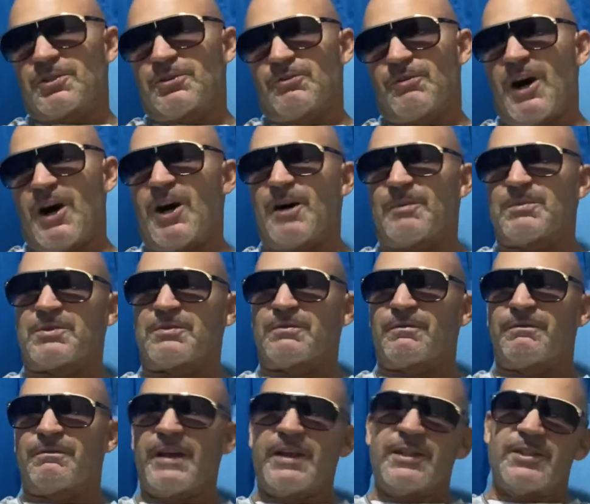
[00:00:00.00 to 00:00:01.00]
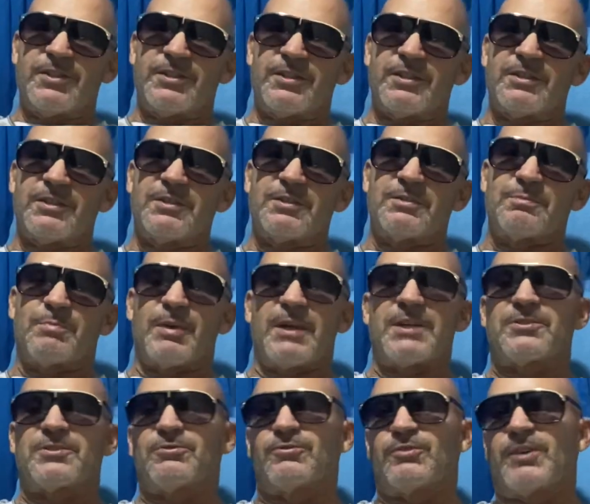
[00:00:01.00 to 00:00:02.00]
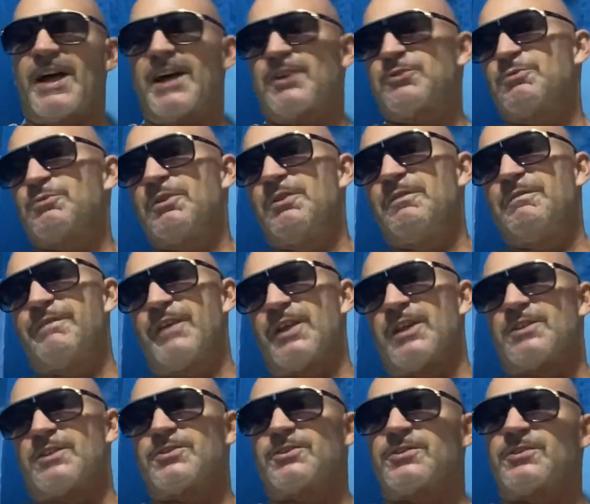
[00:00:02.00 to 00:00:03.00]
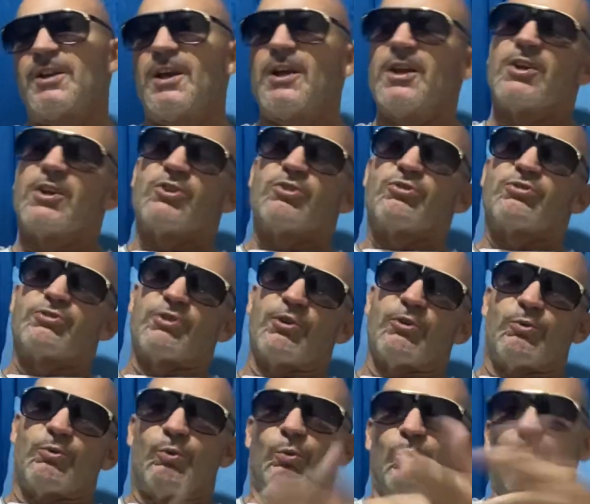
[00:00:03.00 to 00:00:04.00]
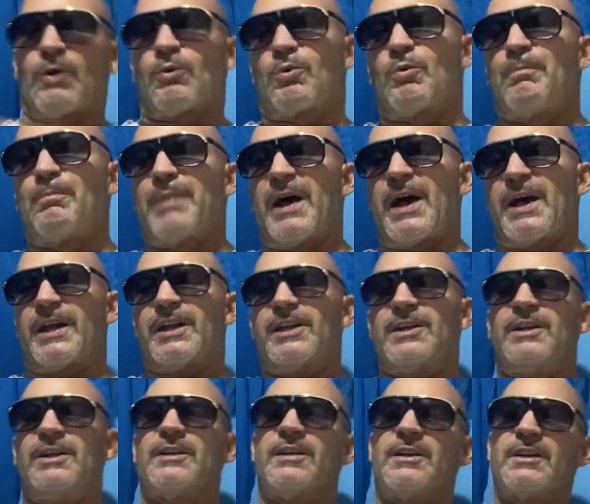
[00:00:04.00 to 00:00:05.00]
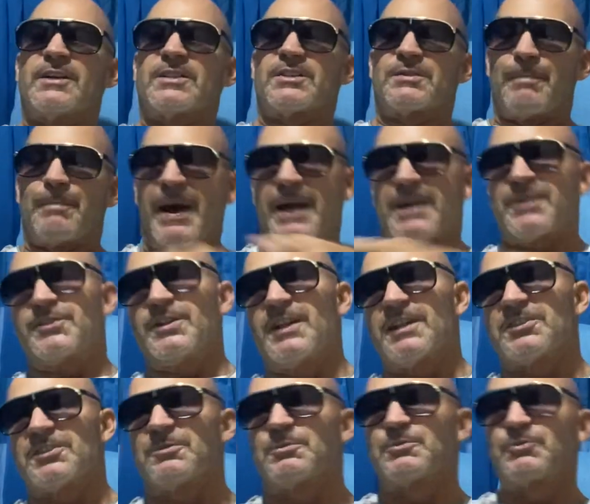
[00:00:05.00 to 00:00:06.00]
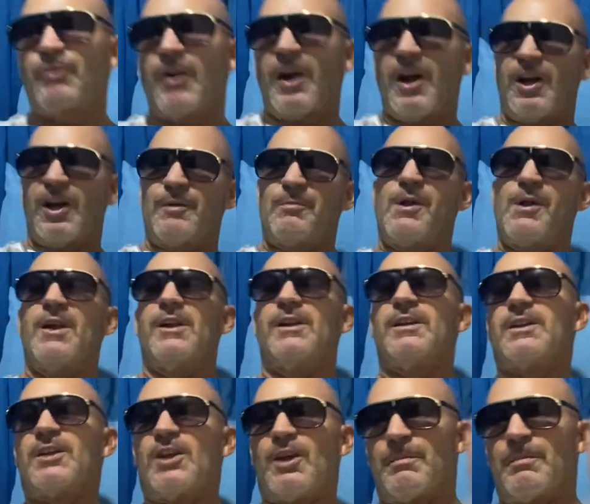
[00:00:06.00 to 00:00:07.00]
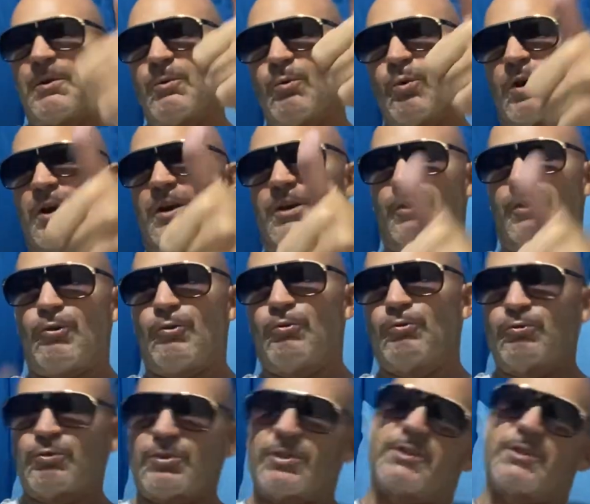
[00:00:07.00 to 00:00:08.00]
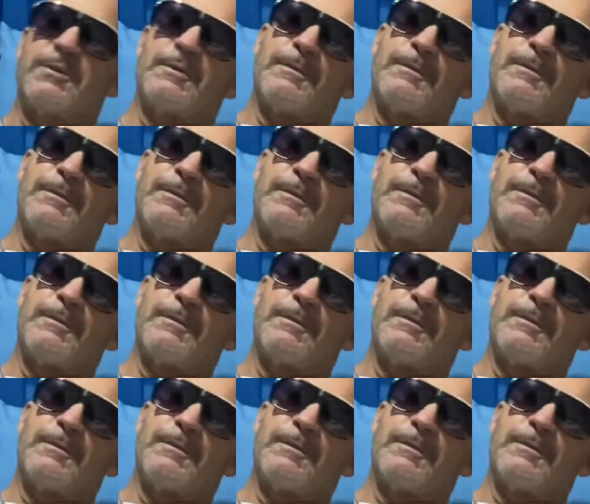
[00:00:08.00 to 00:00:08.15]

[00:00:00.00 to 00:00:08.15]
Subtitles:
observations based on actual events. So, welcome back. Smash that subscribe. Give me one of those.